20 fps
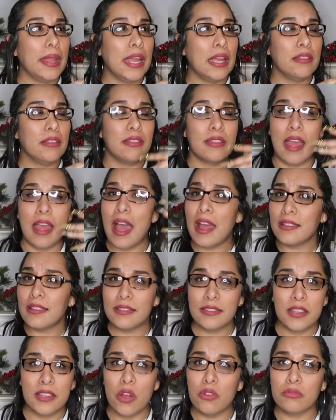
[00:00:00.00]
mean,
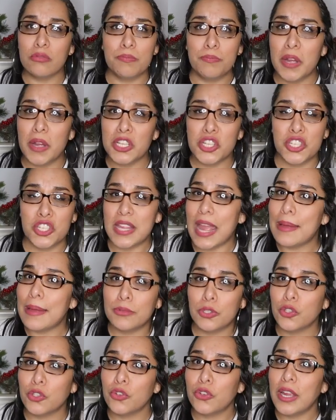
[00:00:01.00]
not so much
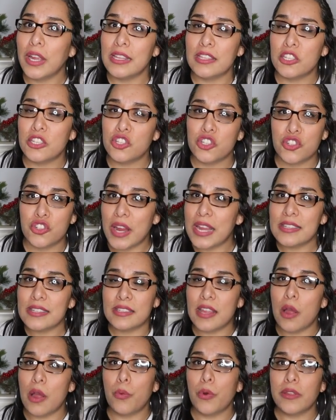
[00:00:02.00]
damsel in
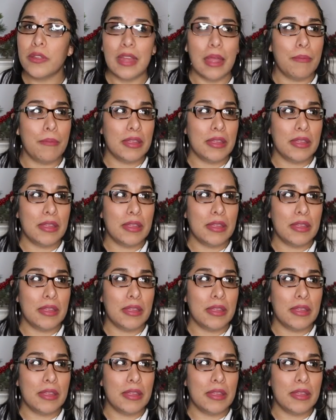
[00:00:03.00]
distress, not worth it.